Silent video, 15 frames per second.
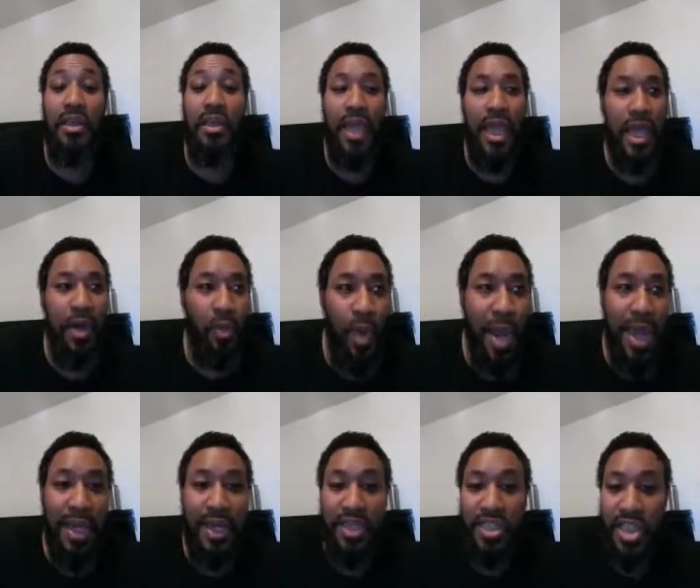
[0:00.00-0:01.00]
and
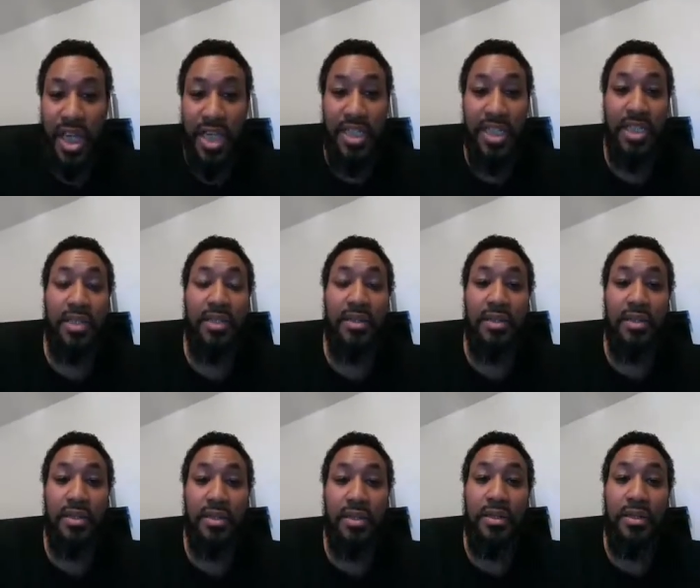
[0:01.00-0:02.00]
weigh it and judge it.
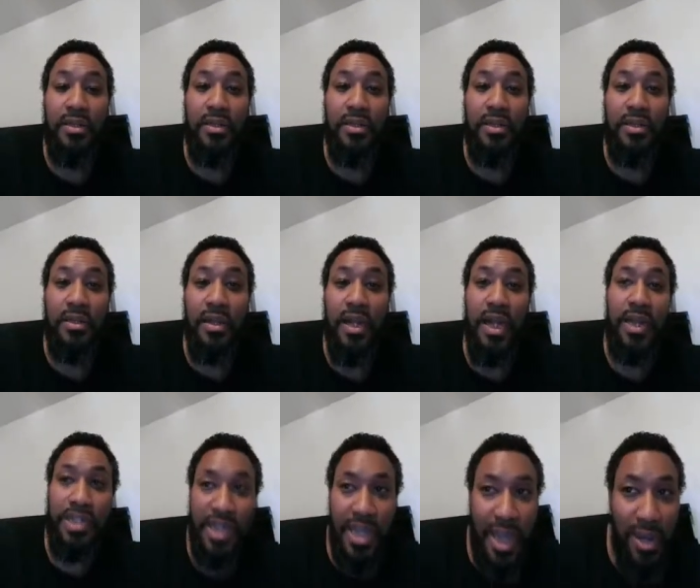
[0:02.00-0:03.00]
And
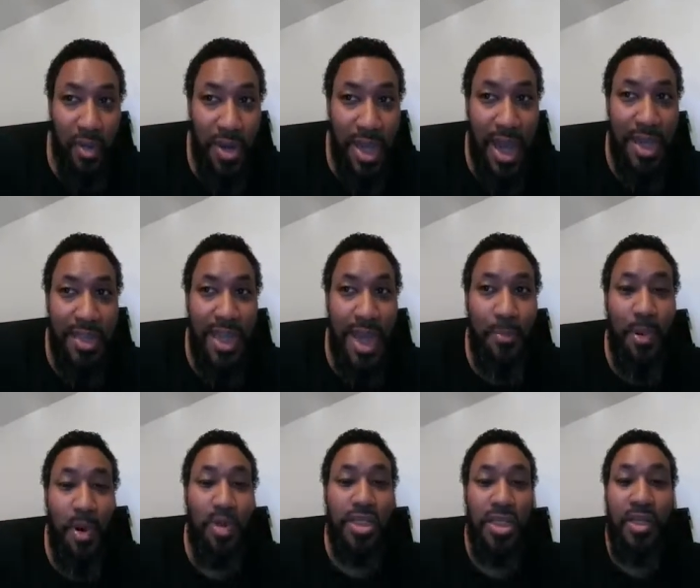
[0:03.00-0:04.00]
say, okay, is that
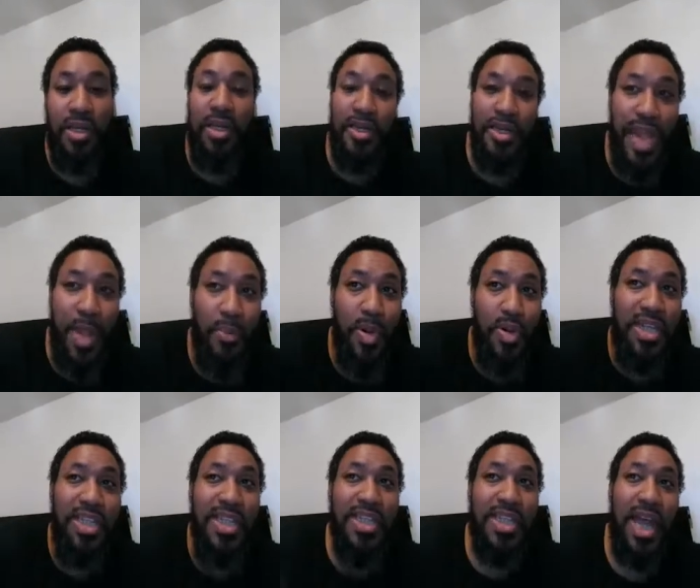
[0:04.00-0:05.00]
person
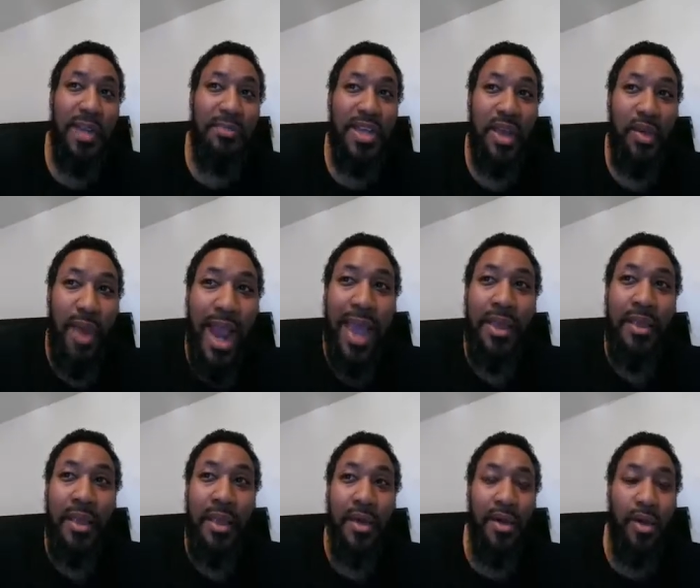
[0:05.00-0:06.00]
this time they right
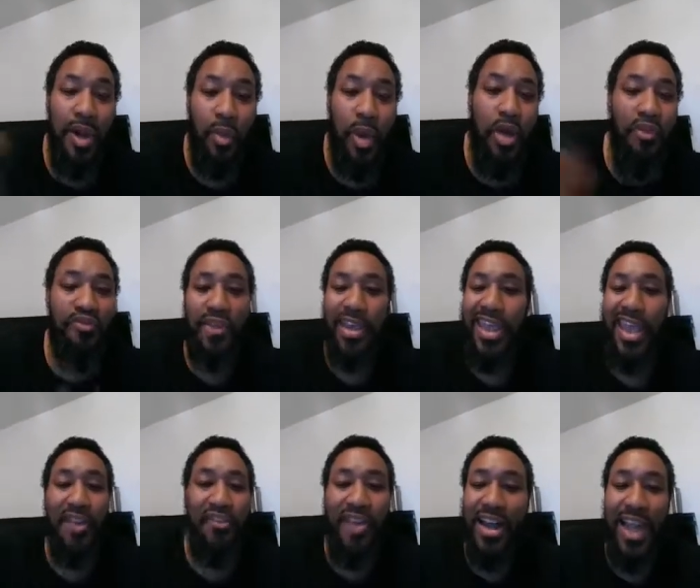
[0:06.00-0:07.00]
or they wrong?
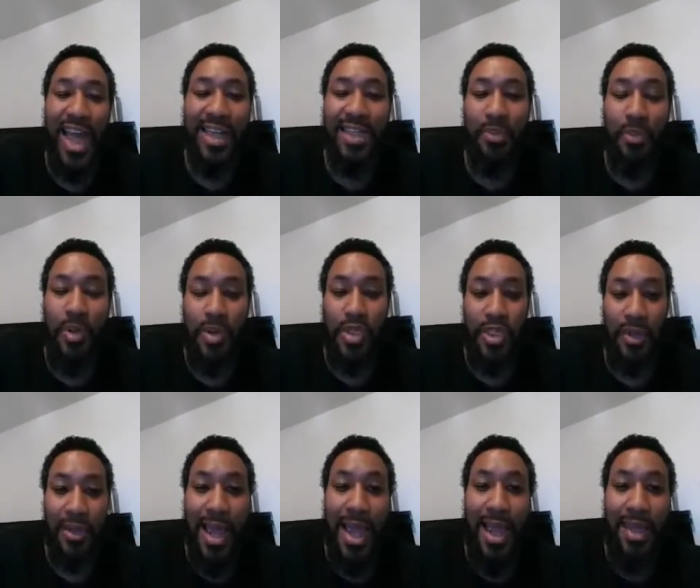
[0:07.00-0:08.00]
Forget if I like the person or
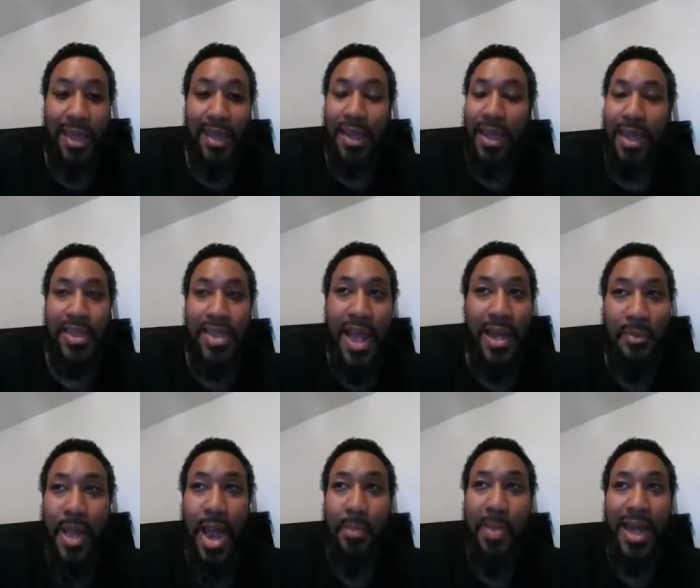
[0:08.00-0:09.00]
not. And it's not
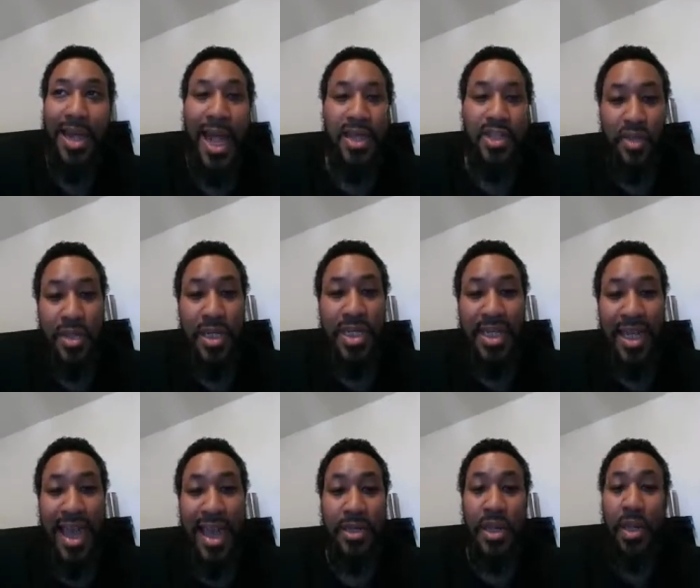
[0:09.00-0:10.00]
about my likes or
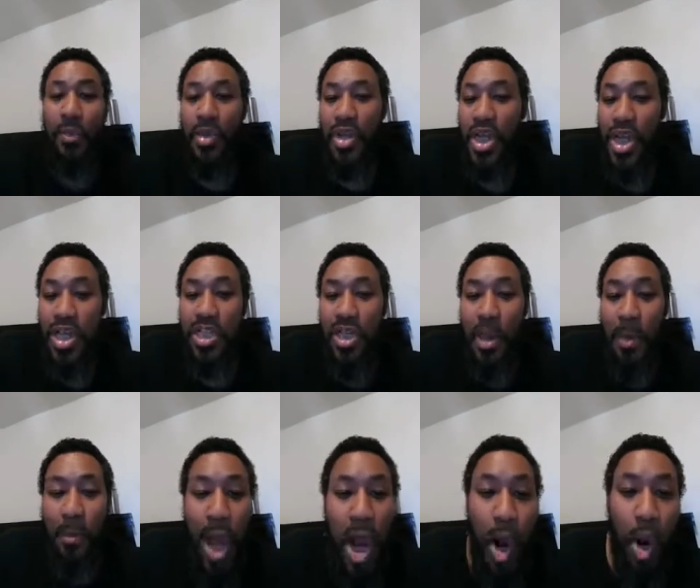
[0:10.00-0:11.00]
dislikes, because
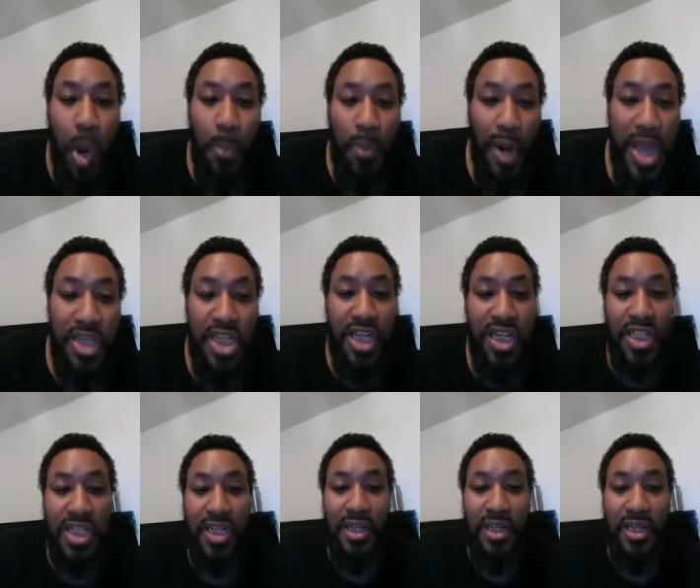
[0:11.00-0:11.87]
my own prejudice,